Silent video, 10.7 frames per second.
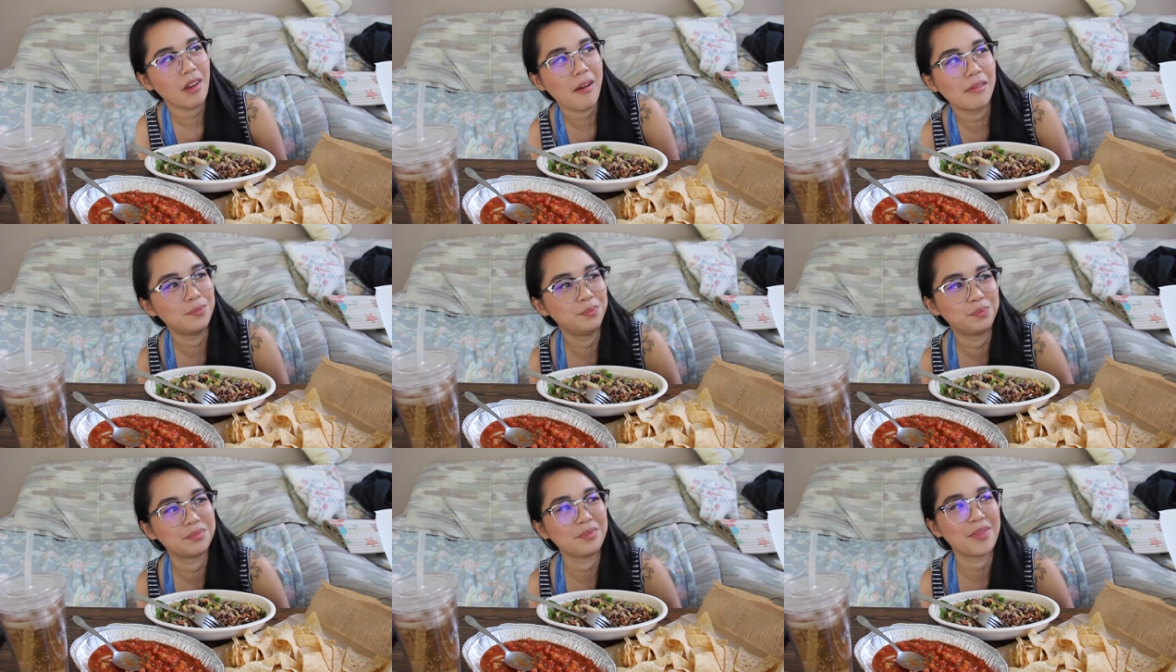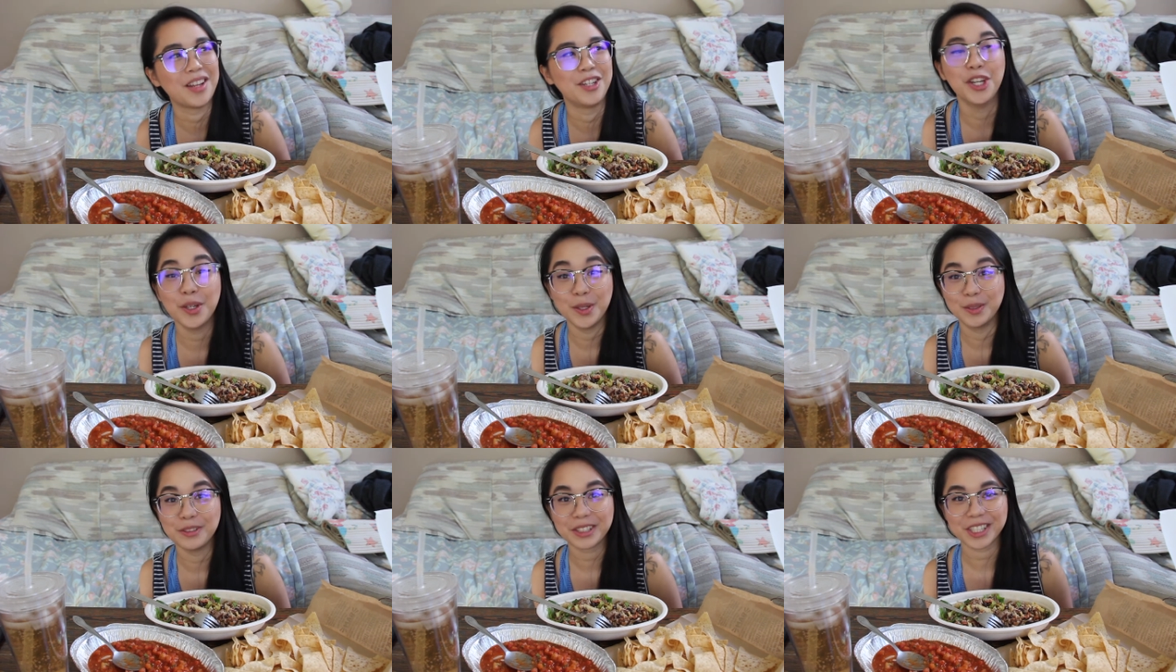um,
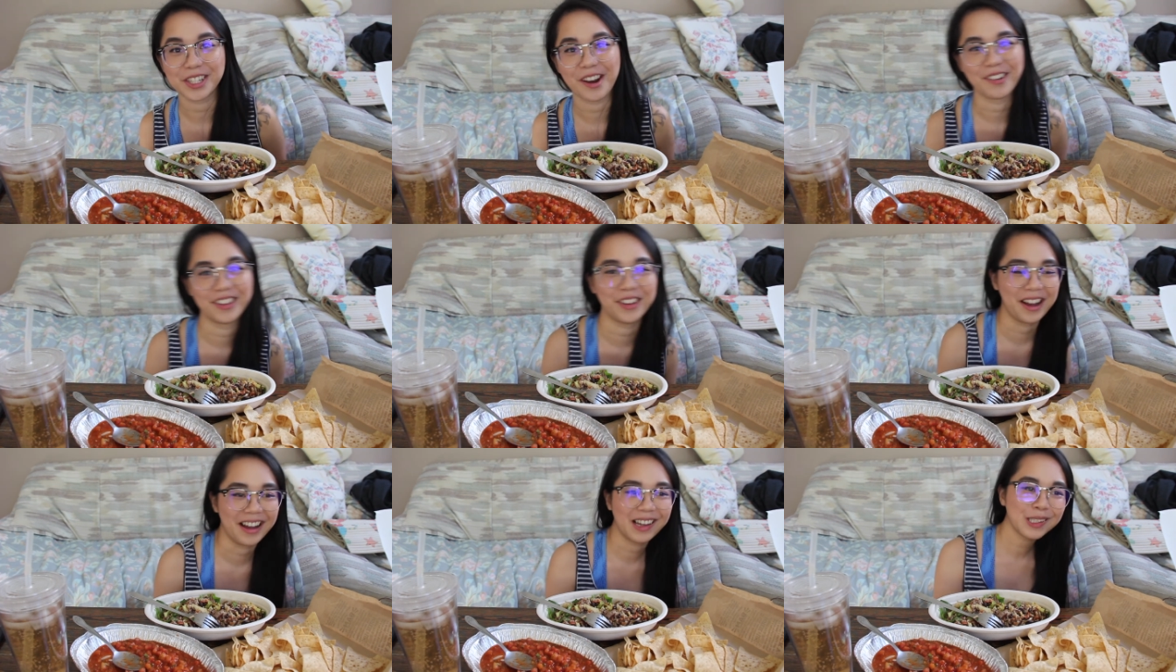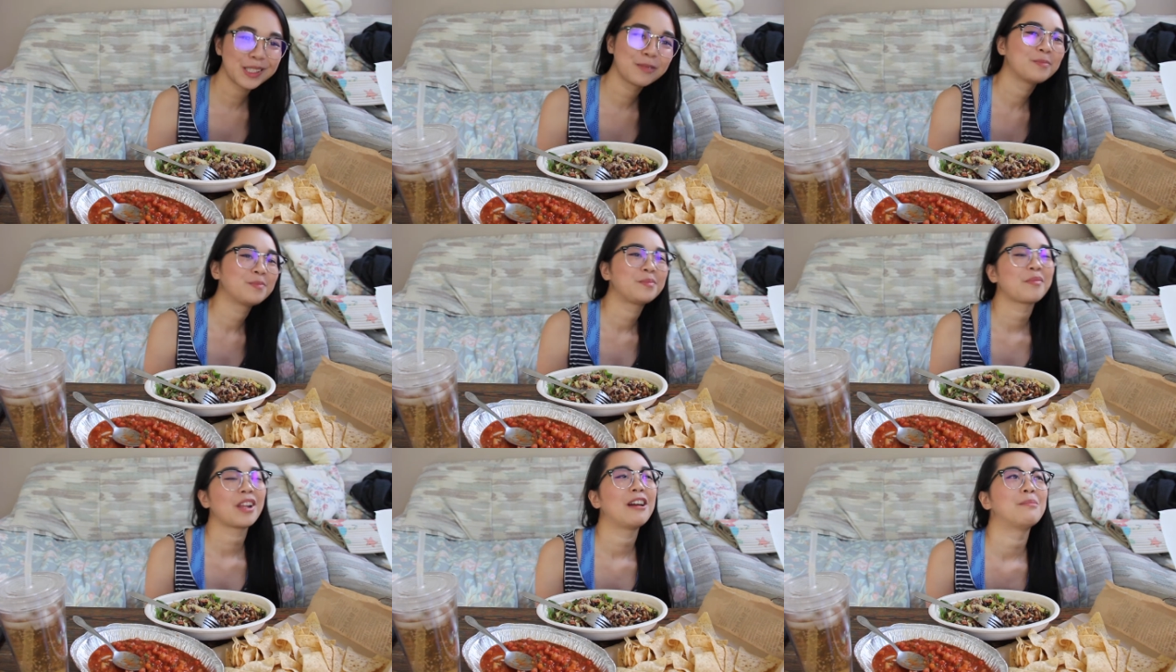news to share with you guys
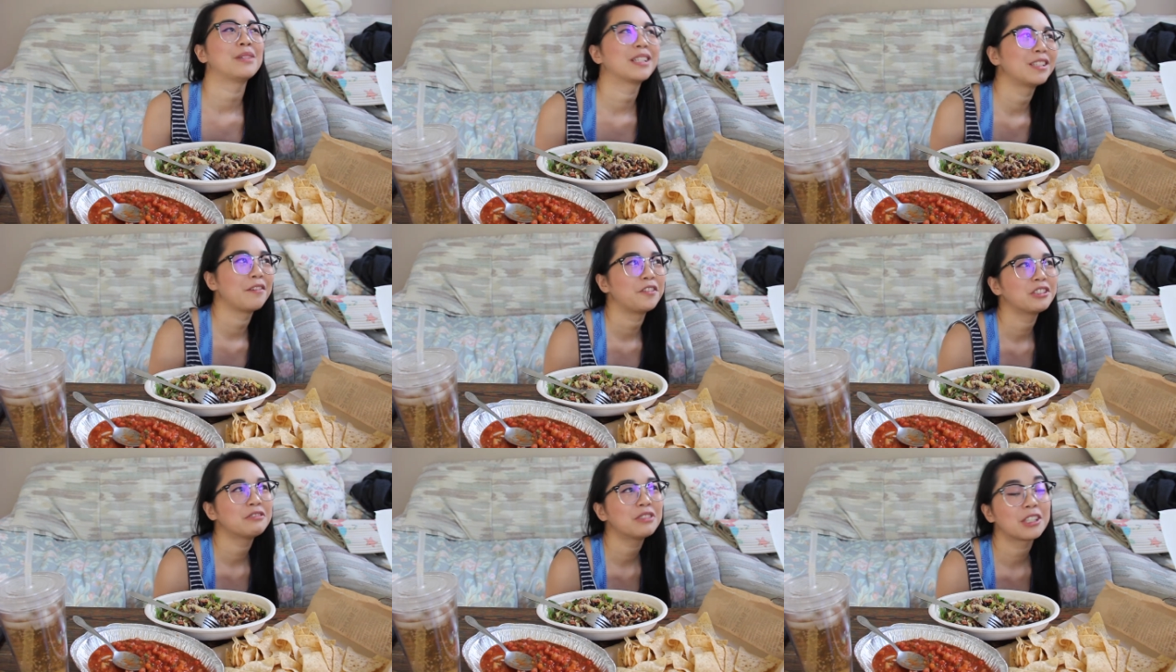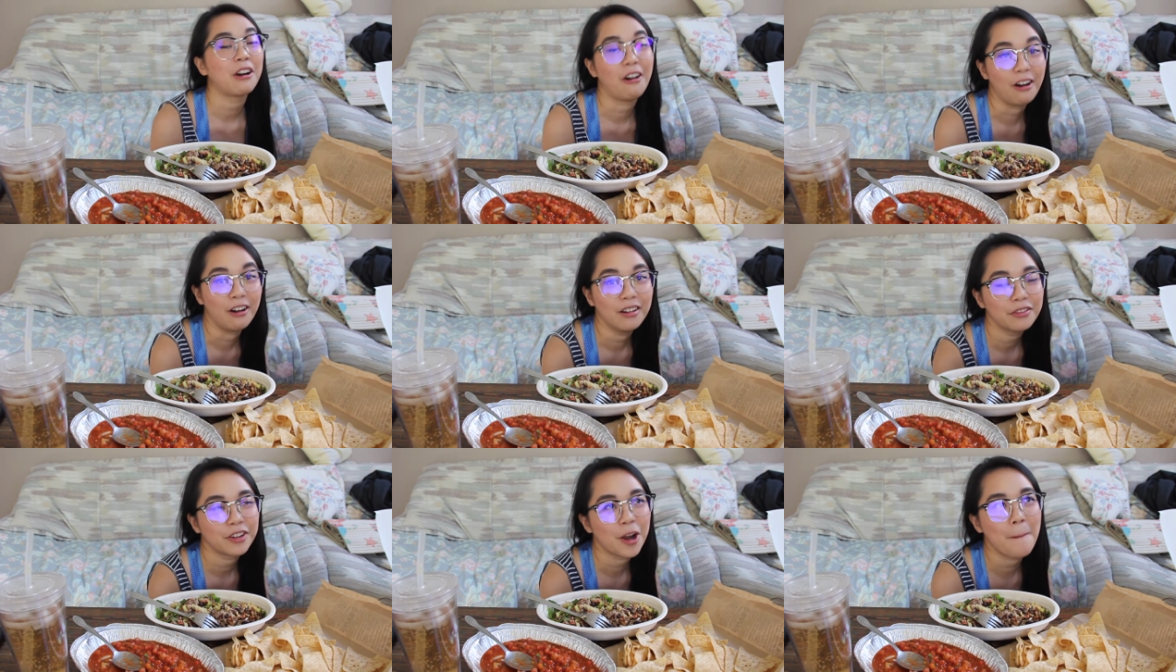because if you can
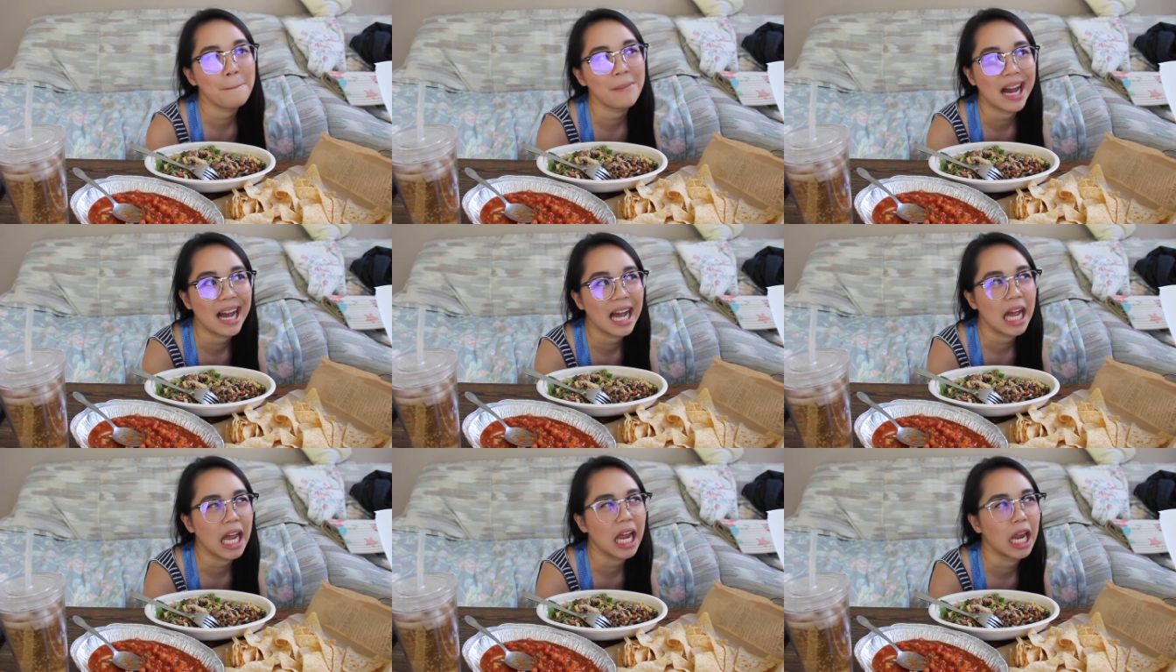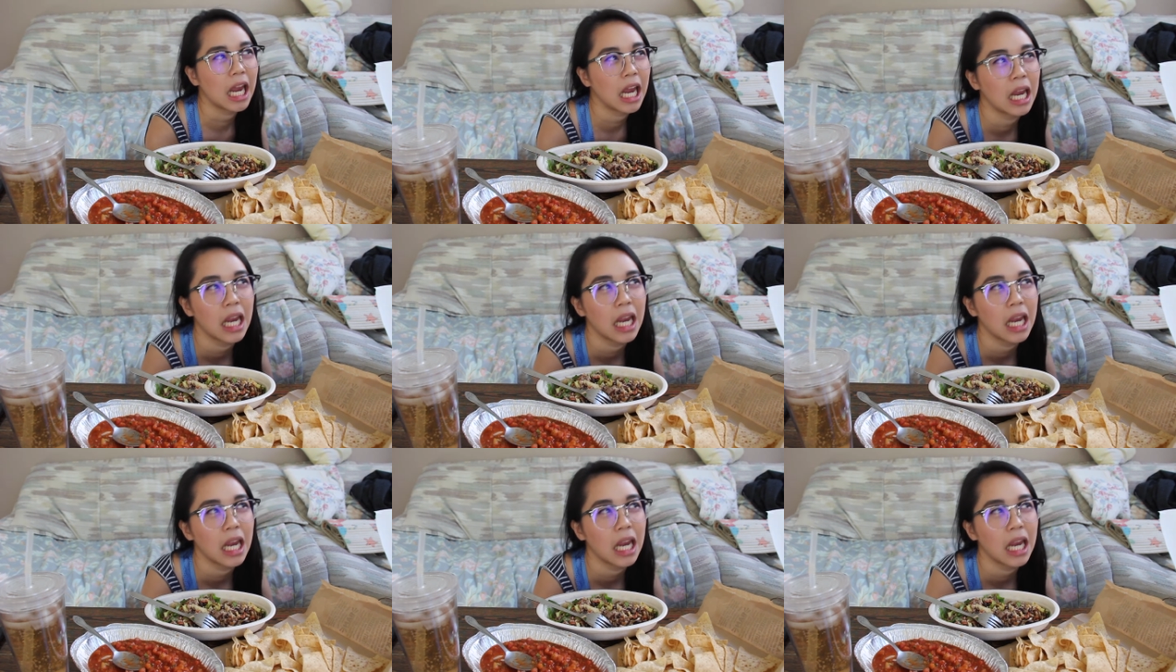recall from my